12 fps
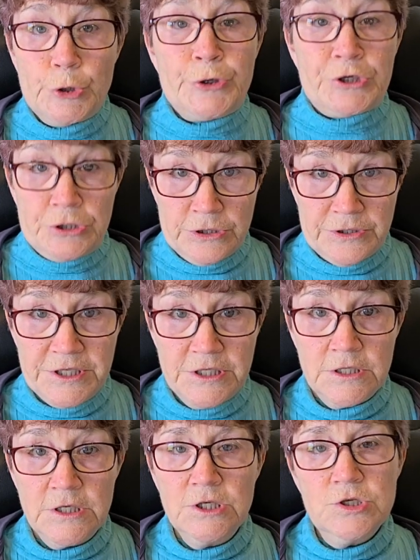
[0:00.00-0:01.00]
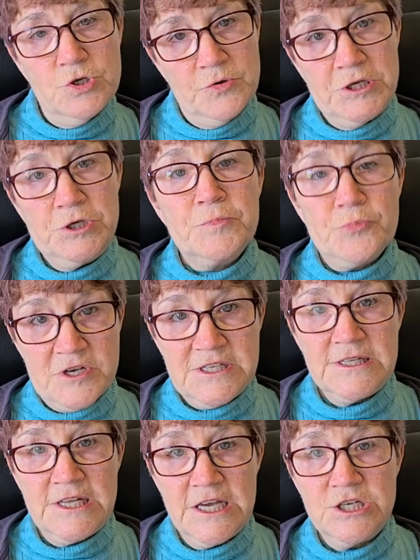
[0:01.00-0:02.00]
occurring during your
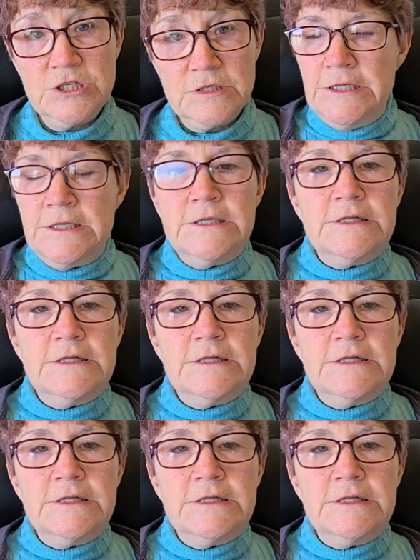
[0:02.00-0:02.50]
presentation.